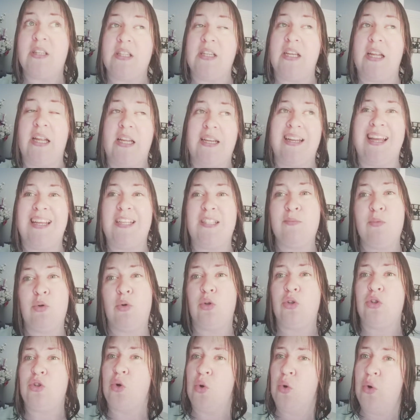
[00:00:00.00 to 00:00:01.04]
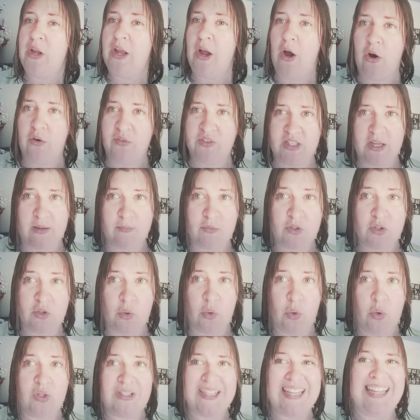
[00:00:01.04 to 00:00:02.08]
to need a small toy of some
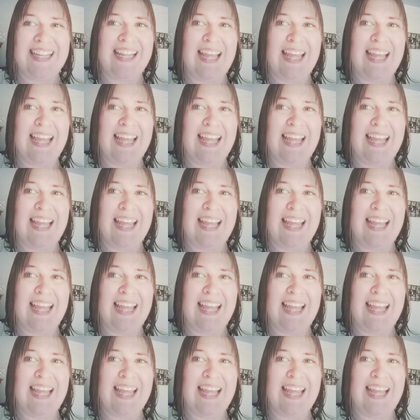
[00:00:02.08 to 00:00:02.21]
sort.